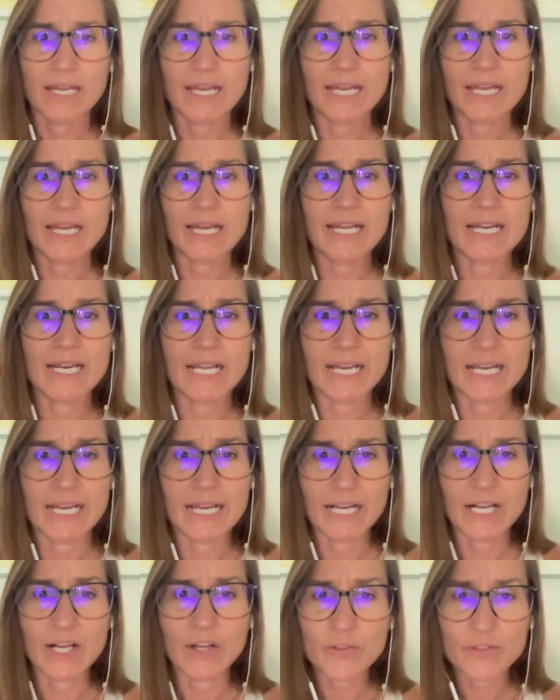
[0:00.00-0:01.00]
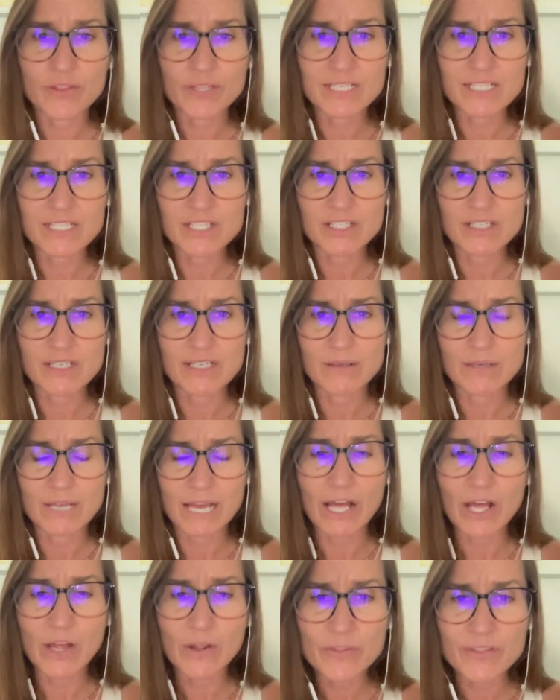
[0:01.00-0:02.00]
And health is
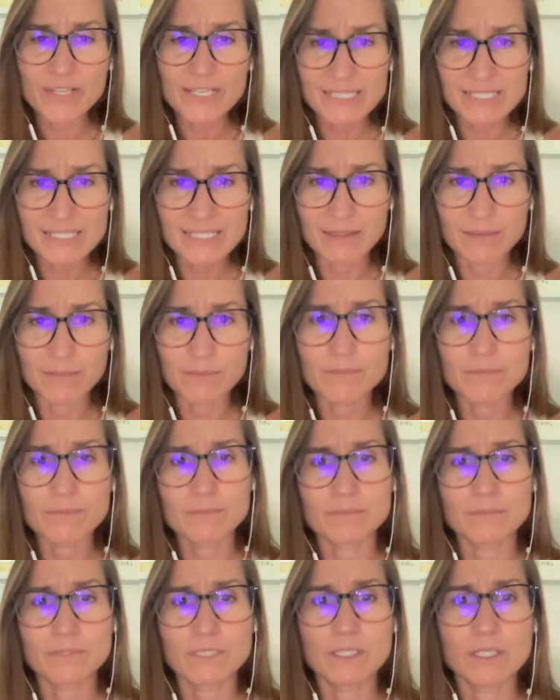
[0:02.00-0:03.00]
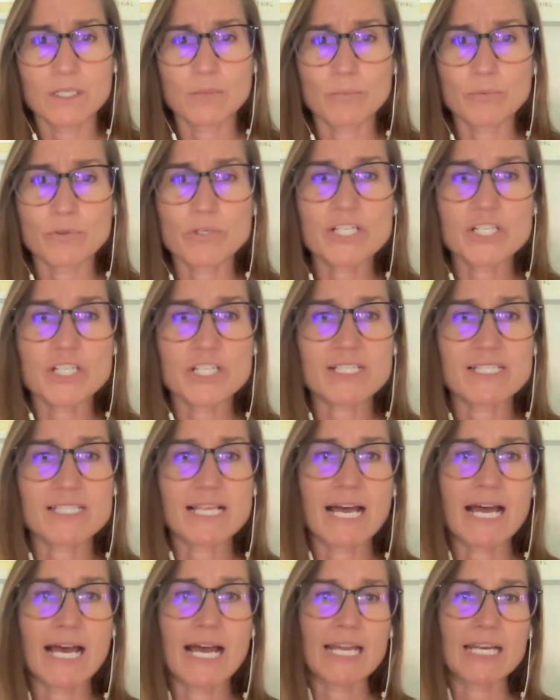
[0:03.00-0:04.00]
healthism preaches
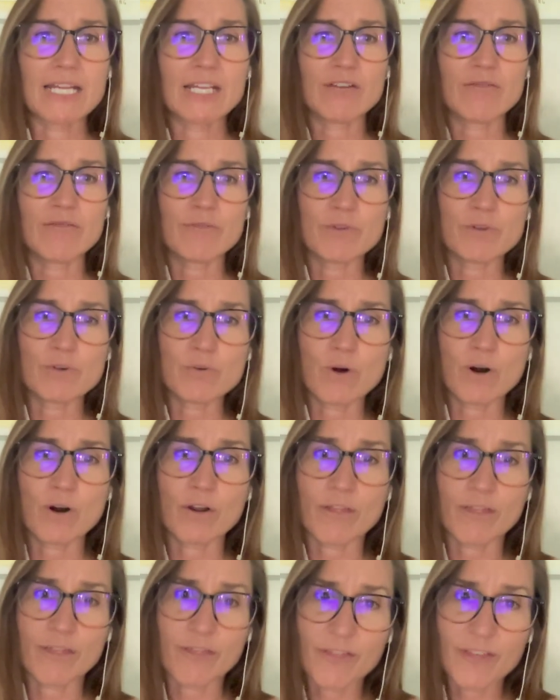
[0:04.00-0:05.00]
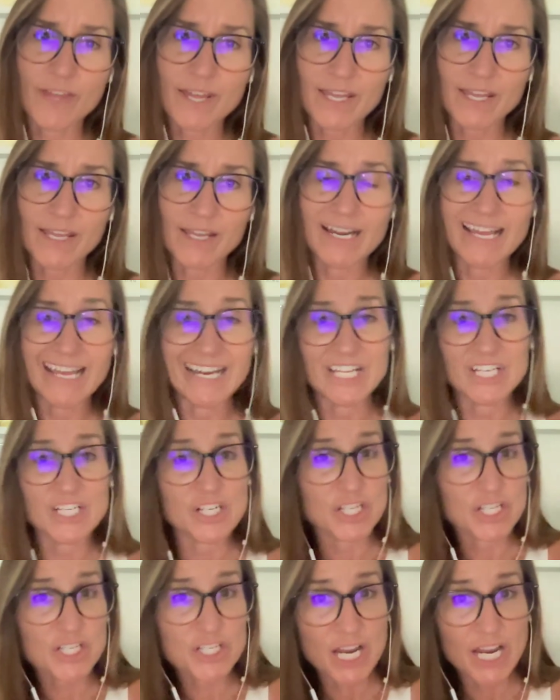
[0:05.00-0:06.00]
that if you are thin and in
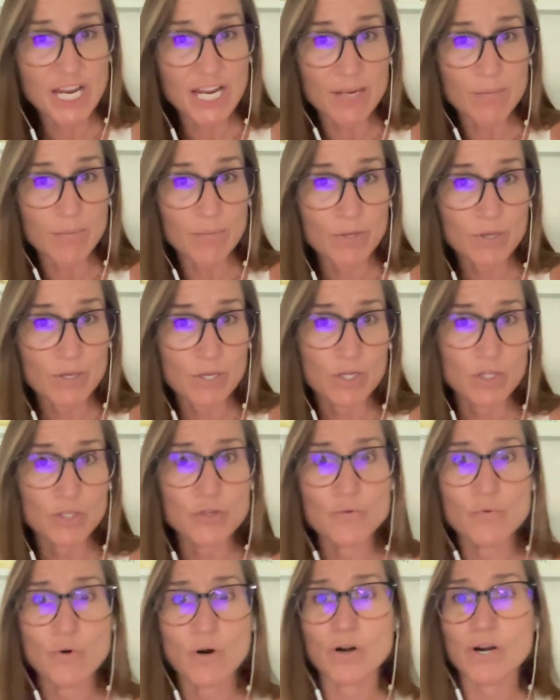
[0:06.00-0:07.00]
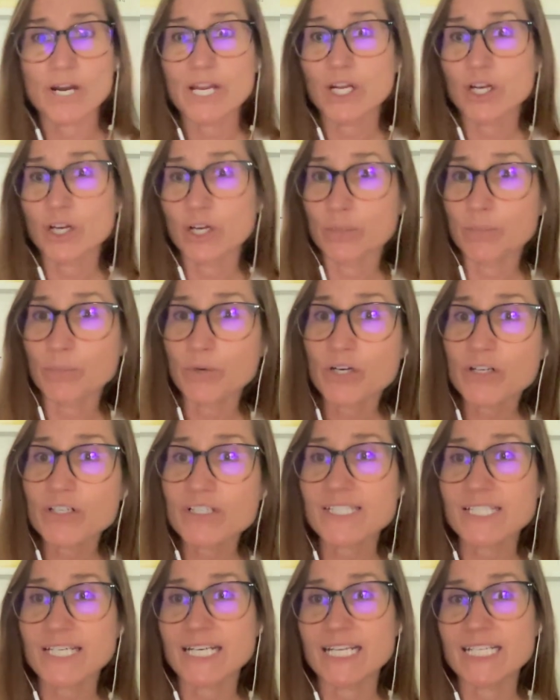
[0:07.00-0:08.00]
shape, you are a good
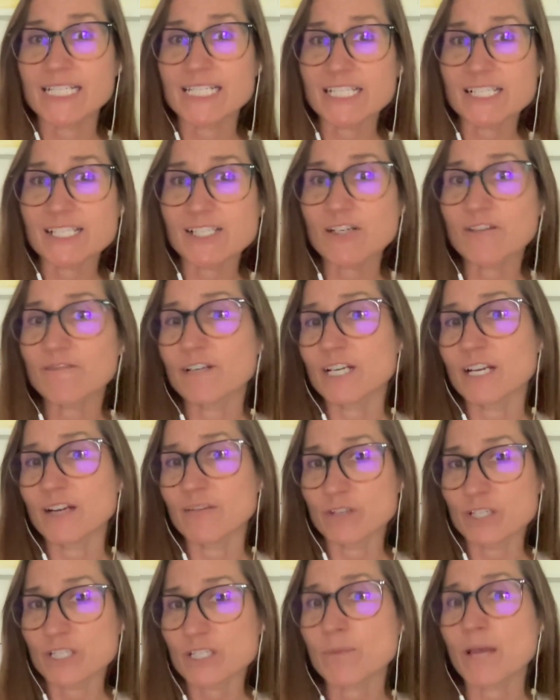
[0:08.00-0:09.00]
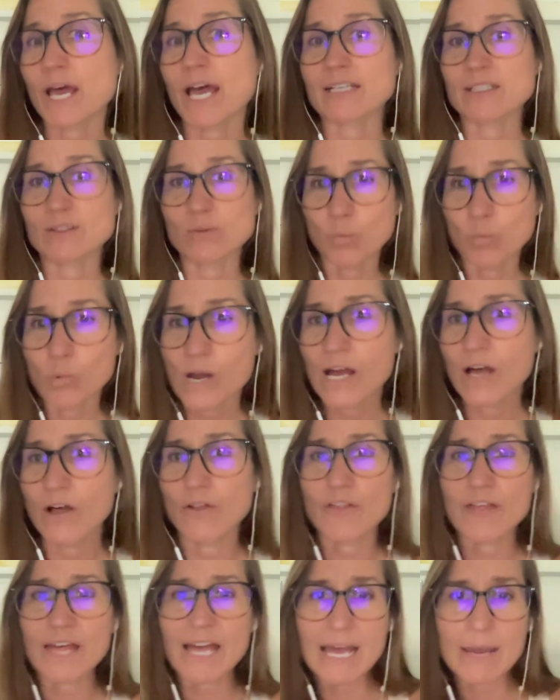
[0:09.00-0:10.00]
person and deserving of respect,
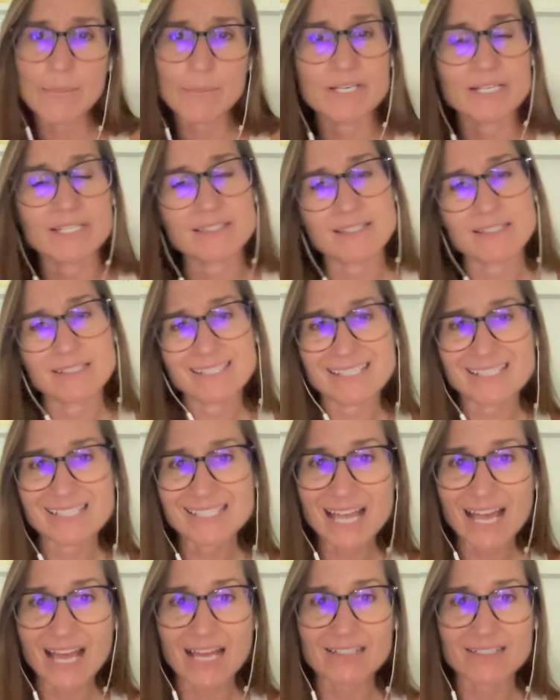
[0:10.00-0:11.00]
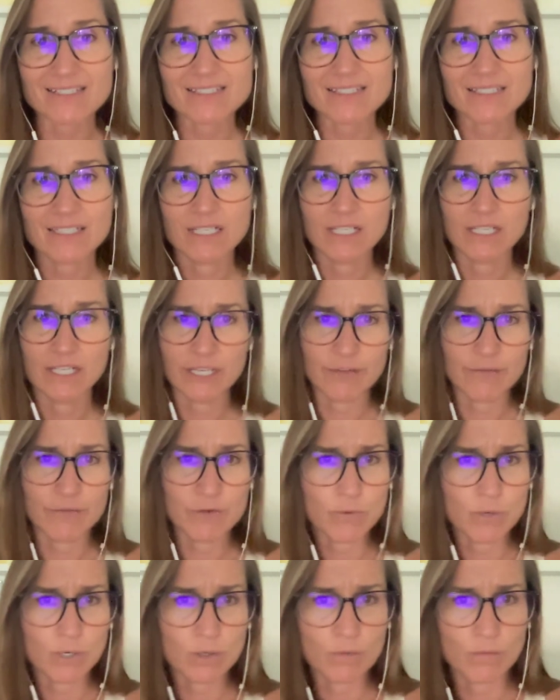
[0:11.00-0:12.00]
wealth, happiness, and success. If
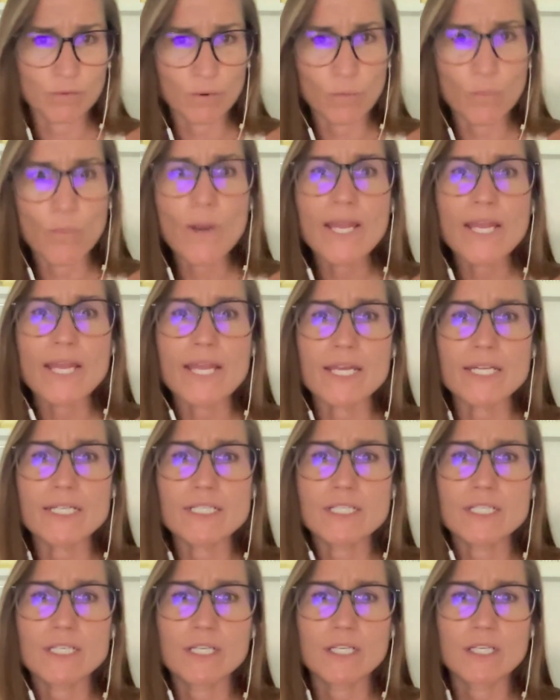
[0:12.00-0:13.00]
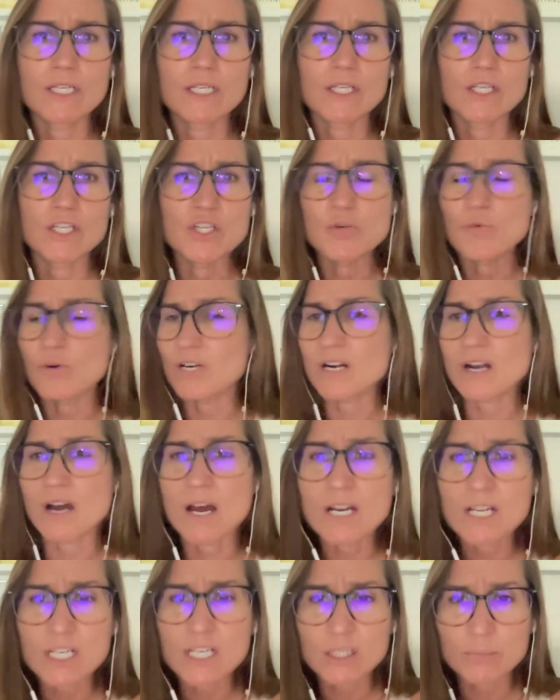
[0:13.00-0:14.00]
you are overweight, you are
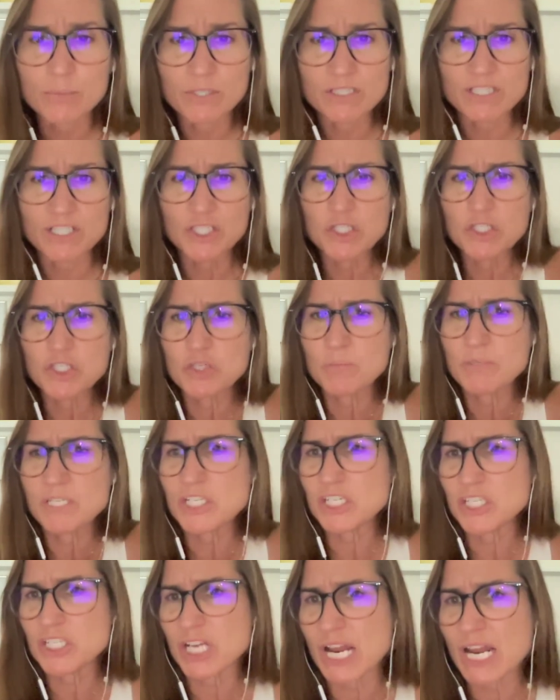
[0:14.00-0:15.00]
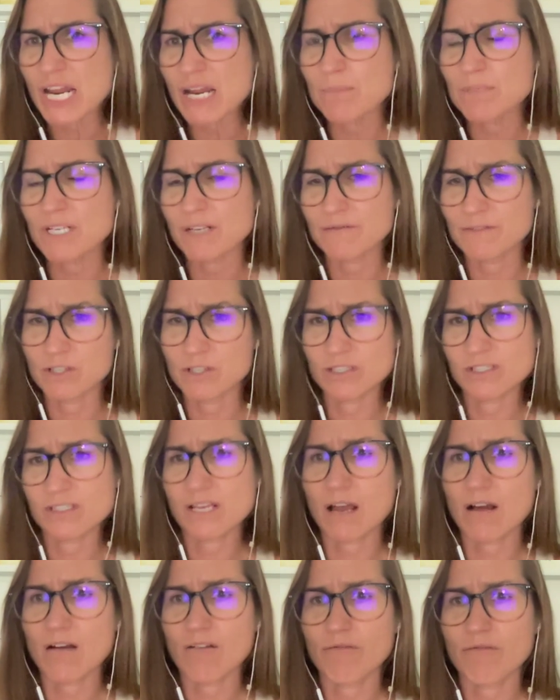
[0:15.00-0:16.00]
not a good person. You should be shamed of
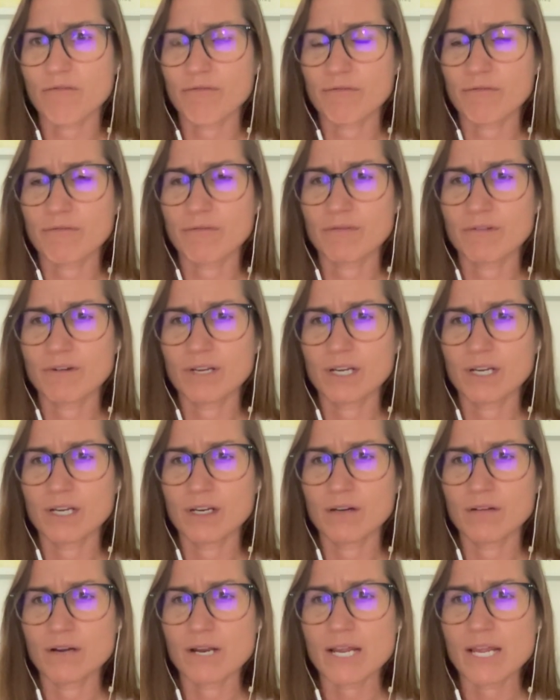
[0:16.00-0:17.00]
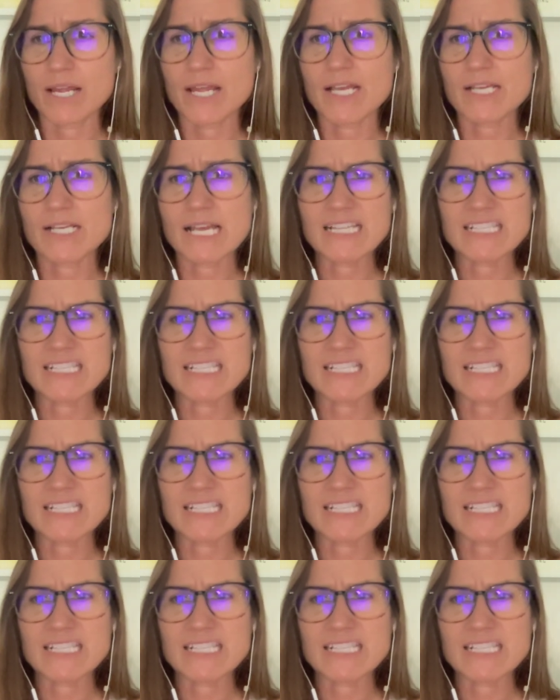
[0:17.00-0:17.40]
yourself right?